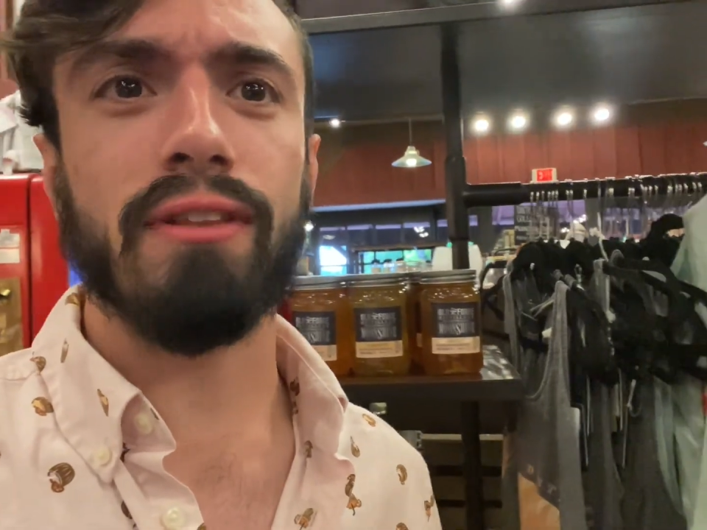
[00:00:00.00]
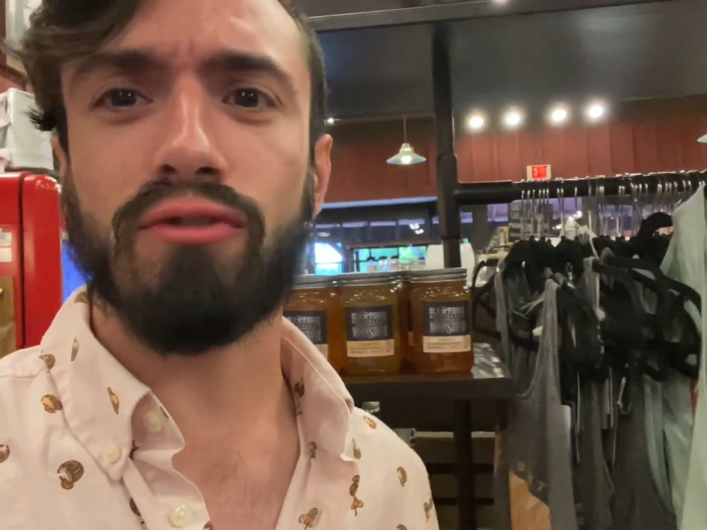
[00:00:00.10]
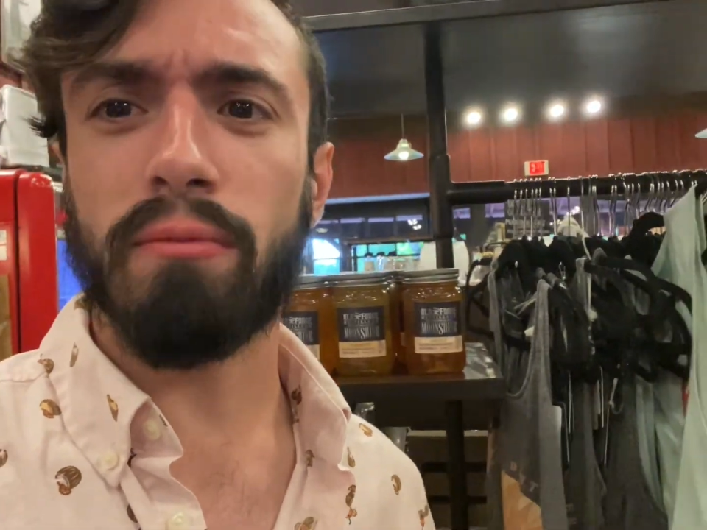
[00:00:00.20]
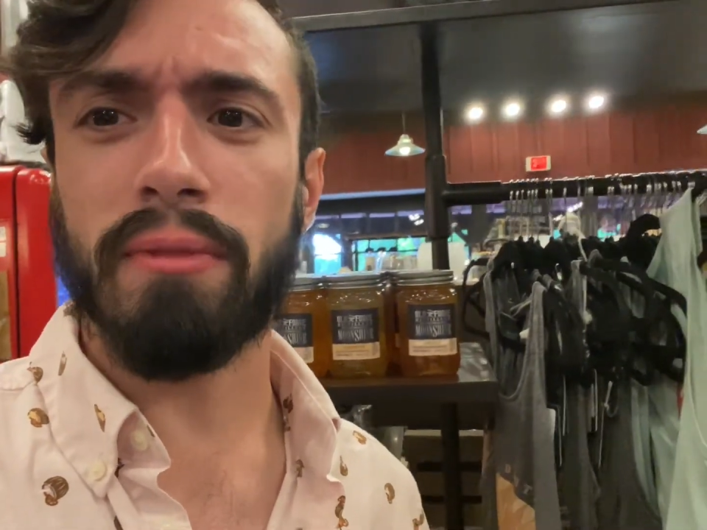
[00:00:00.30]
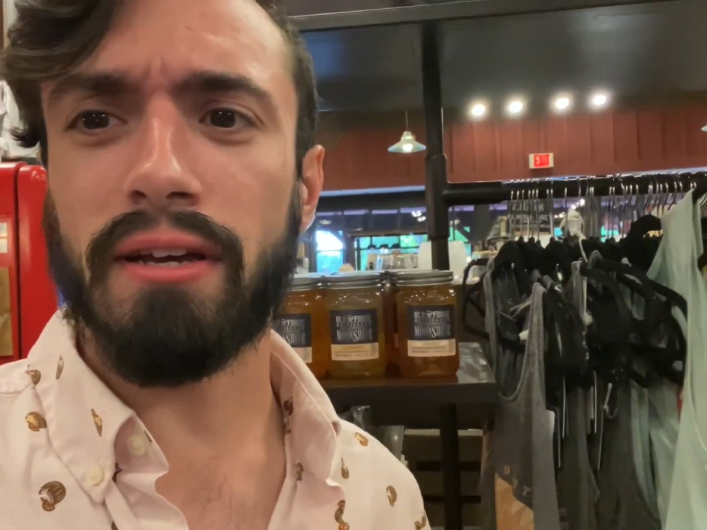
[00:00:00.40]
it's
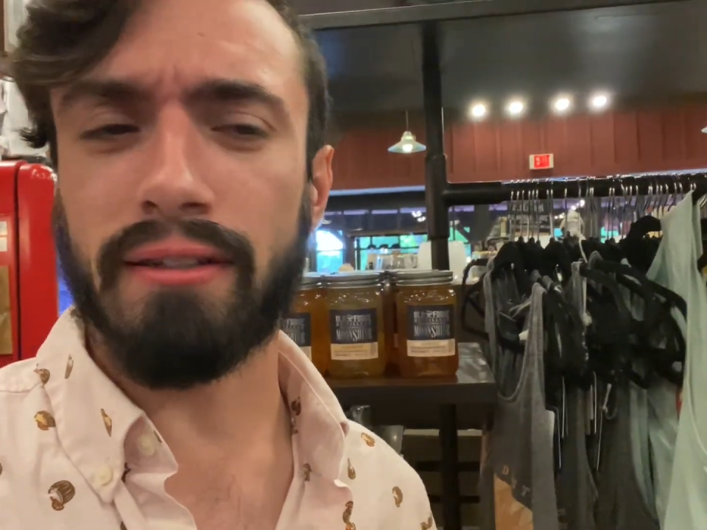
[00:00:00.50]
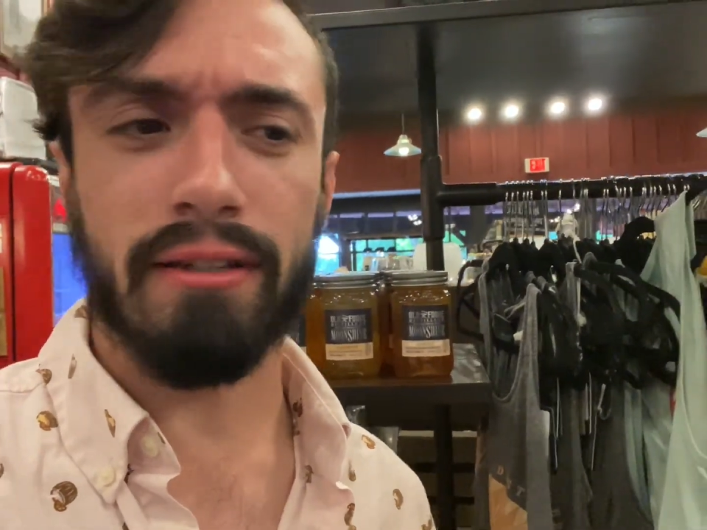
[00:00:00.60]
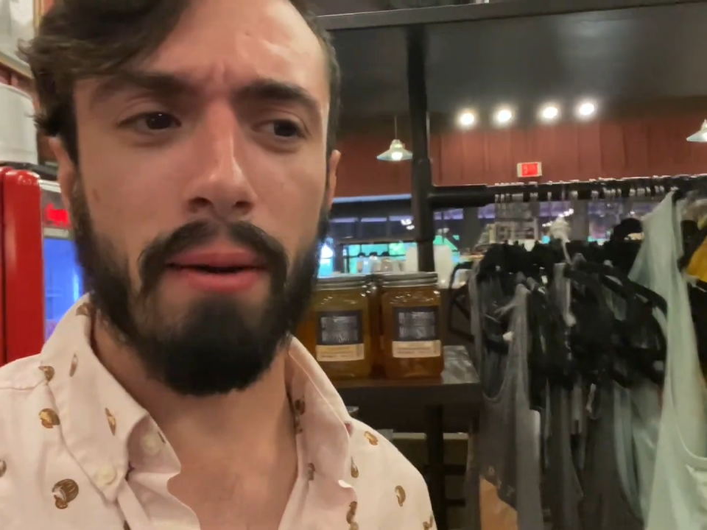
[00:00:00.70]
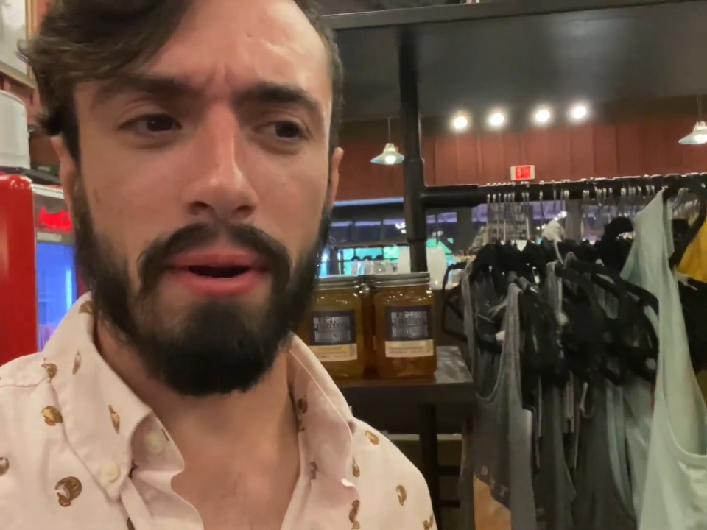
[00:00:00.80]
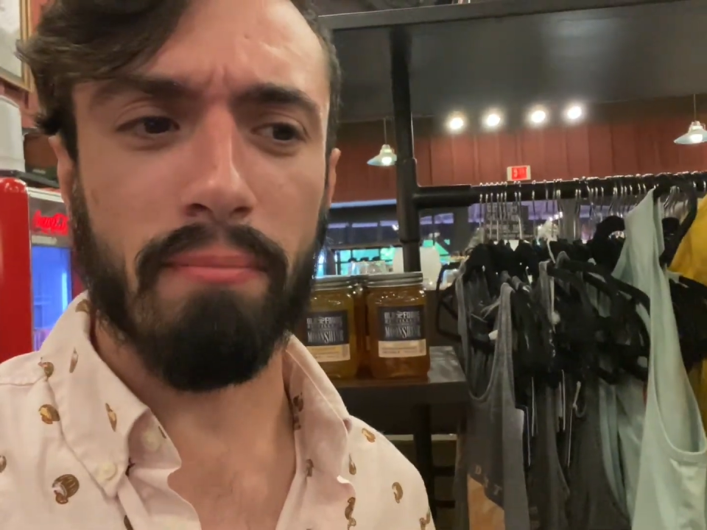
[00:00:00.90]
from the
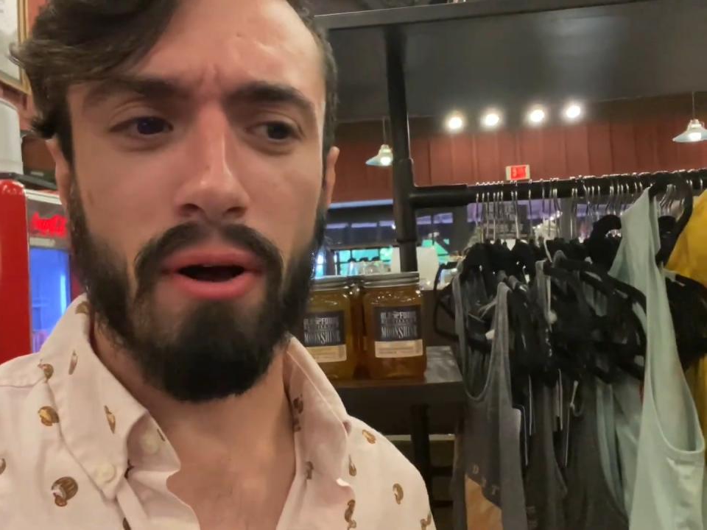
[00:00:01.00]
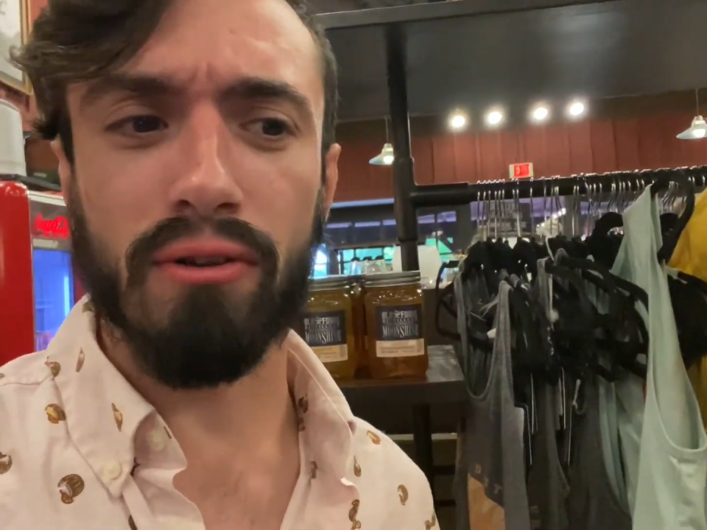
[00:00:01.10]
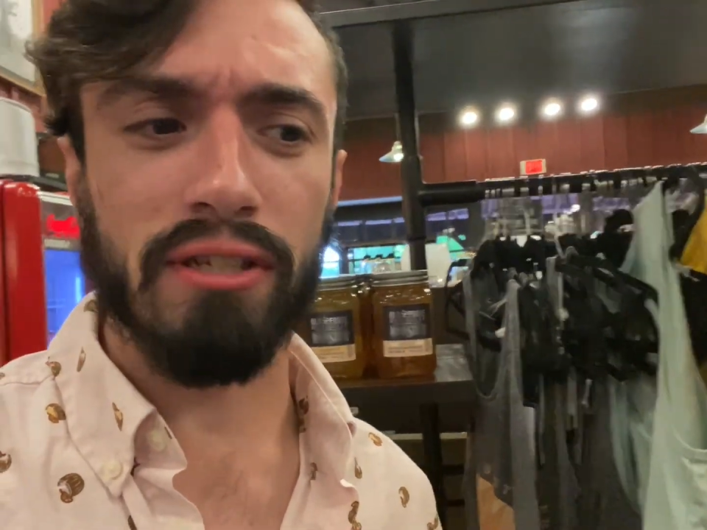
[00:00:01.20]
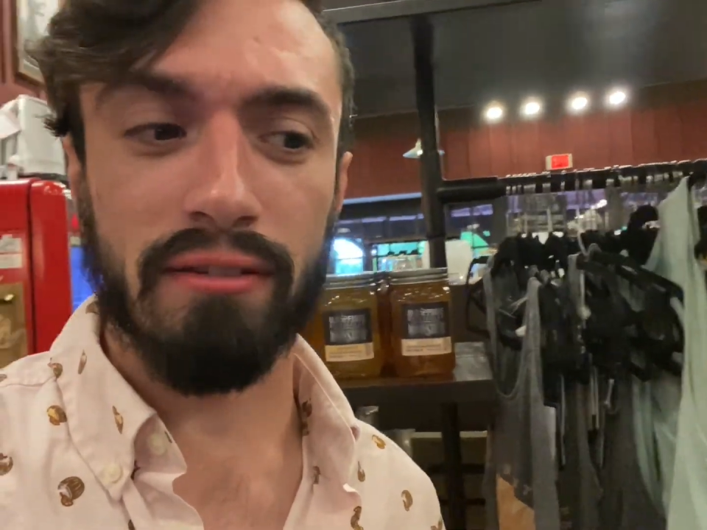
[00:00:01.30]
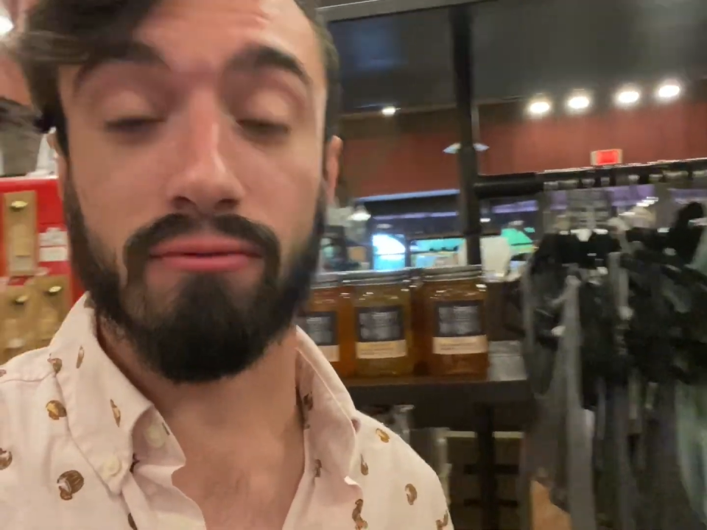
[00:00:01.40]
company
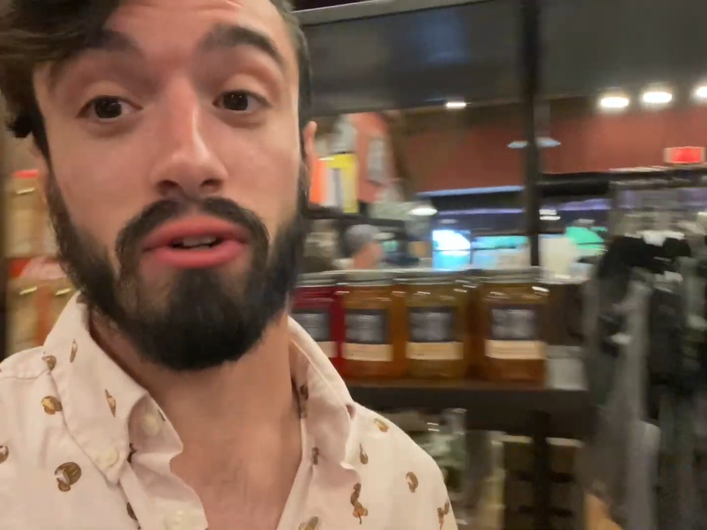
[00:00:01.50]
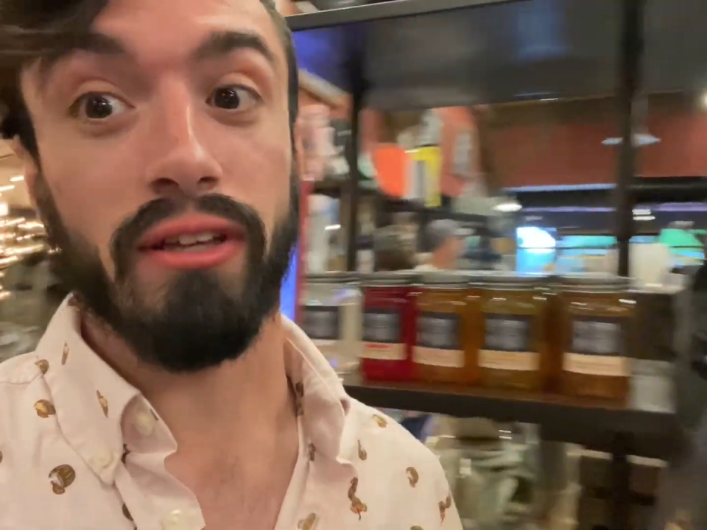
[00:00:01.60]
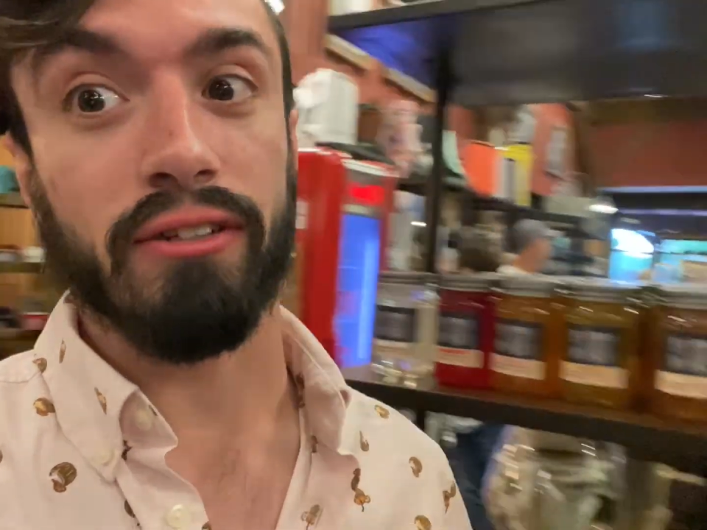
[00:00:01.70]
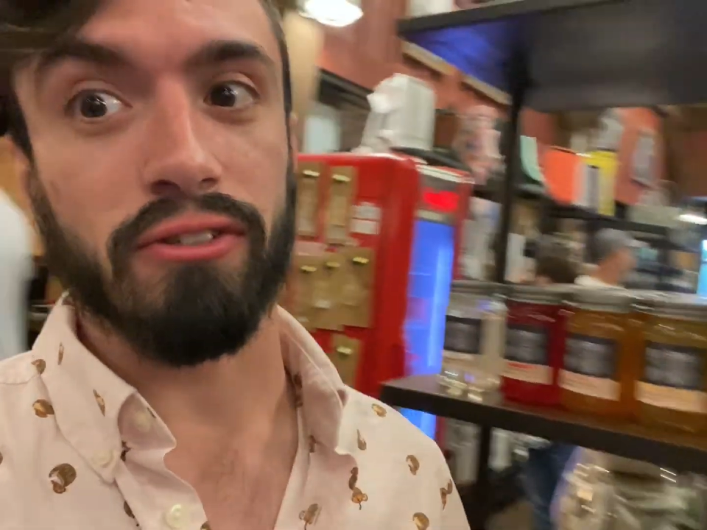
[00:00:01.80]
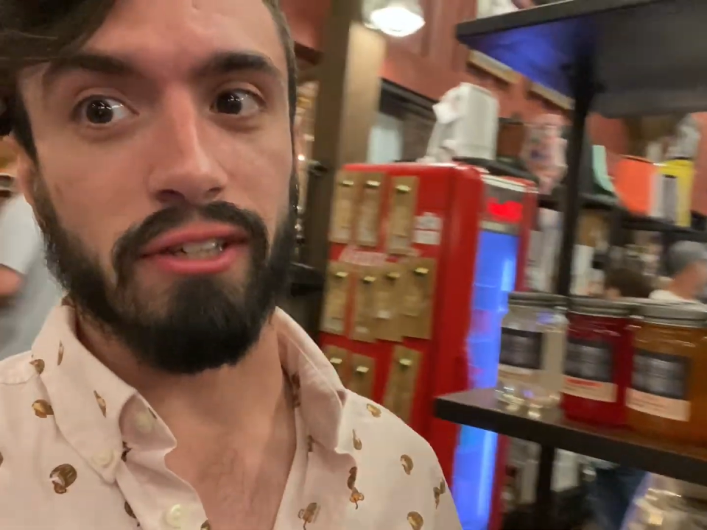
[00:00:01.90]
Ballsy. Really
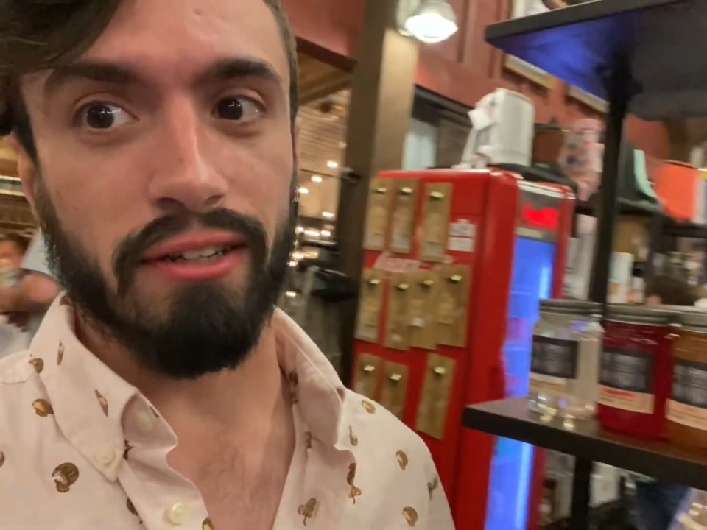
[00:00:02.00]
interesting.